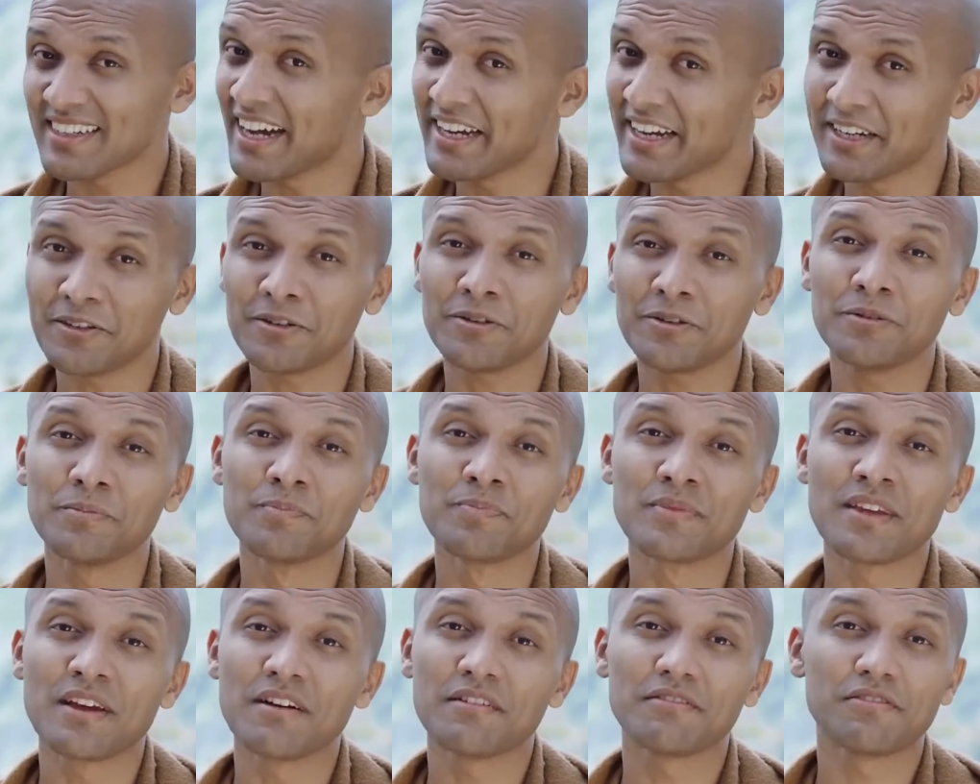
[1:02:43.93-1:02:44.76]
I know
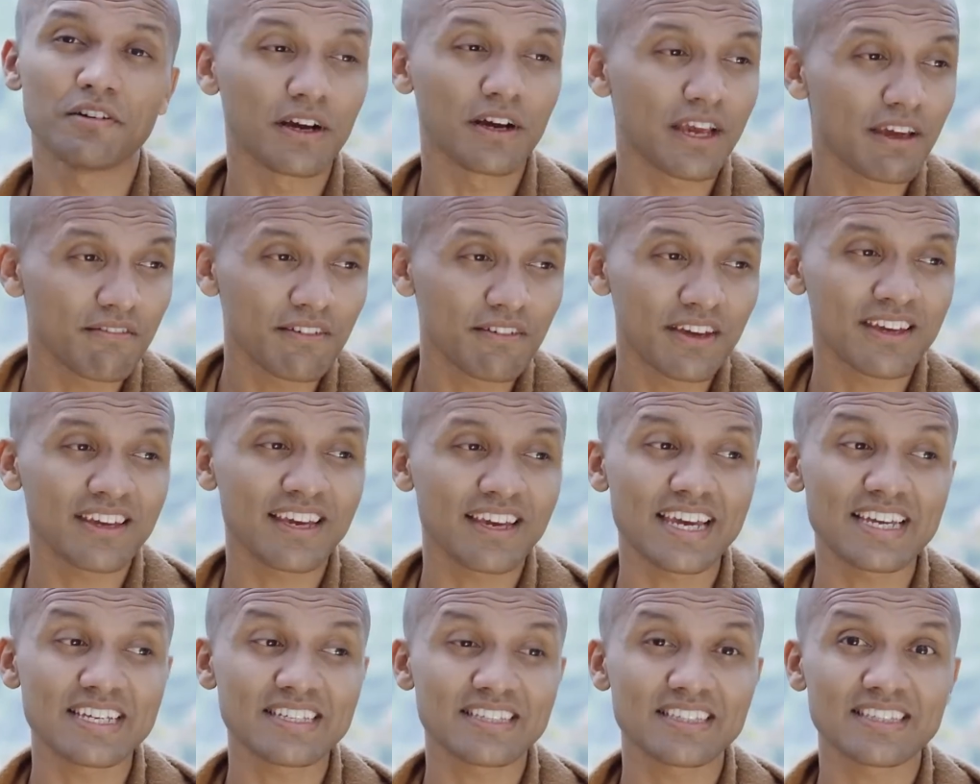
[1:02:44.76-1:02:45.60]
forgiving
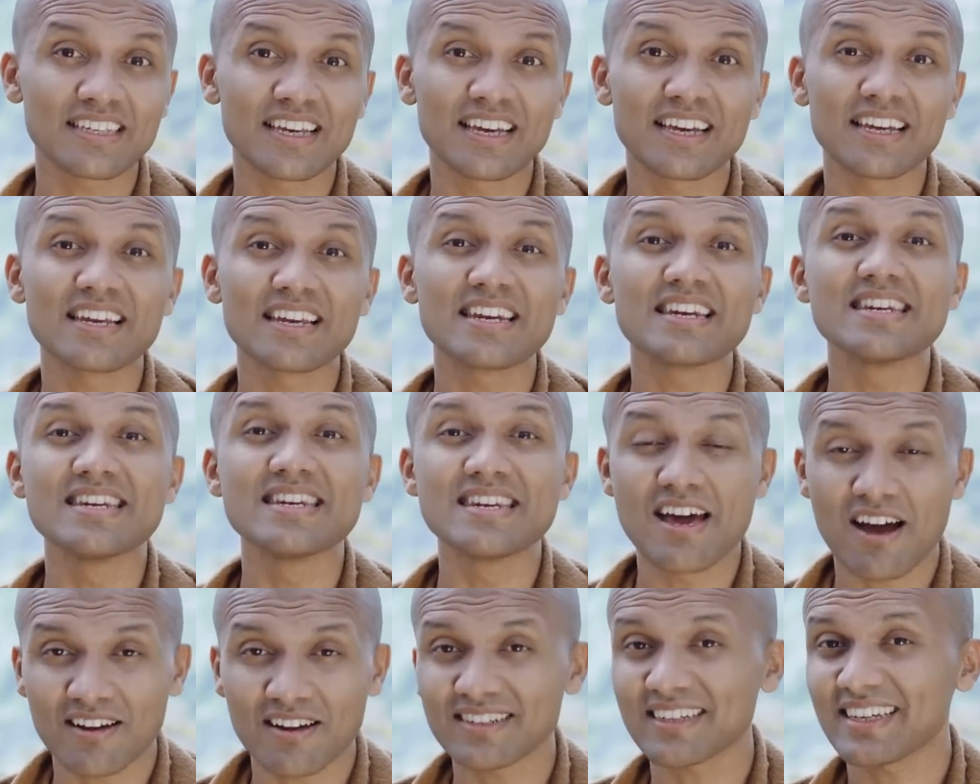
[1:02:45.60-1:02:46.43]
is
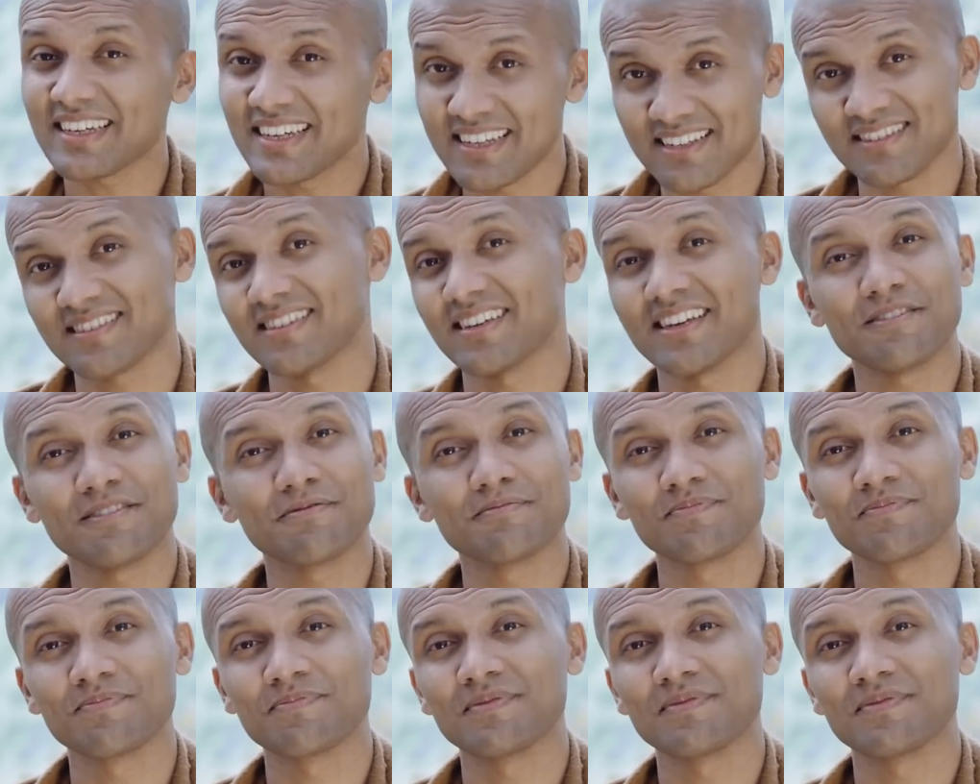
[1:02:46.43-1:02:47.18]
not easy.